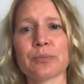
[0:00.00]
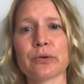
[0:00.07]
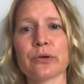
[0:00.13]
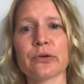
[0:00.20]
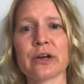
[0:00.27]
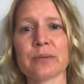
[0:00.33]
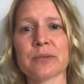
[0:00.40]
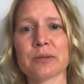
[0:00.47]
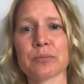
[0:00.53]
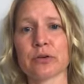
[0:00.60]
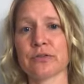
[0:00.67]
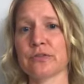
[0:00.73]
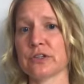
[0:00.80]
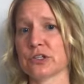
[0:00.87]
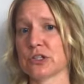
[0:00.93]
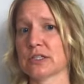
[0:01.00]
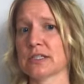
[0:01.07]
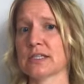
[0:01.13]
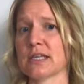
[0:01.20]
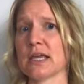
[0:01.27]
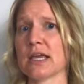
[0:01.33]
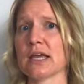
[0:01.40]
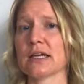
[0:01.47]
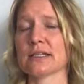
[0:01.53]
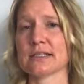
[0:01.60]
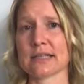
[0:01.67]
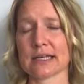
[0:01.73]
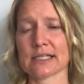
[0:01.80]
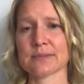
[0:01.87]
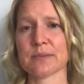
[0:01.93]
programming proficiency
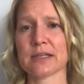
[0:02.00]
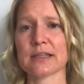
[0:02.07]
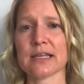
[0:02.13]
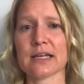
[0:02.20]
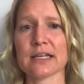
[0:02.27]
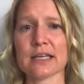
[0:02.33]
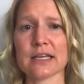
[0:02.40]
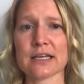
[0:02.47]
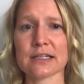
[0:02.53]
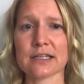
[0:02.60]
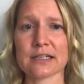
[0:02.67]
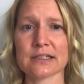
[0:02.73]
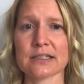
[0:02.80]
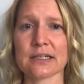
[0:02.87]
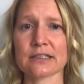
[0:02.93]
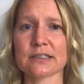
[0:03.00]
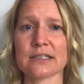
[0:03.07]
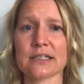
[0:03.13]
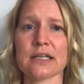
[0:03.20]
assessment that he had conducted,